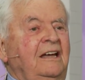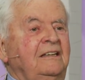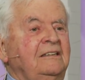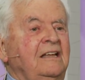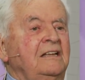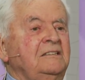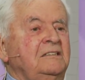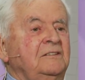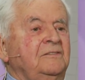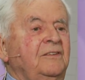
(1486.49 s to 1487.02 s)

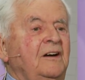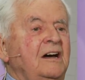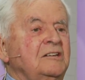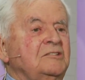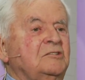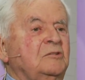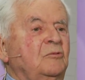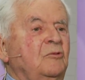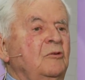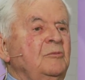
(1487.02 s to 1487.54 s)

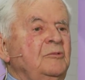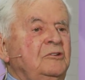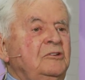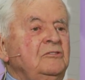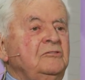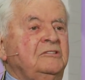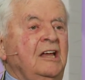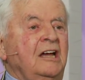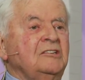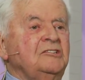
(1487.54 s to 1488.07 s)
identifies the woman
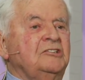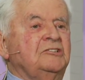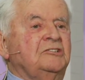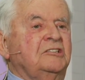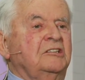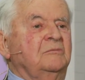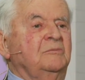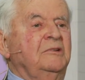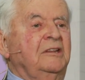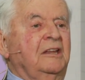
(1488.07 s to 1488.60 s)
who touches
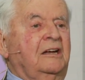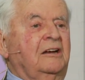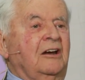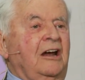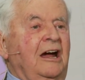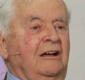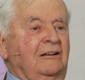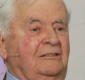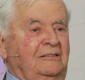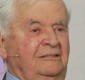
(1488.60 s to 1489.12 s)
him in the
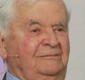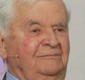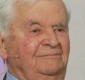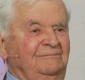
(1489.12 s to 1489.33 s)
crowd.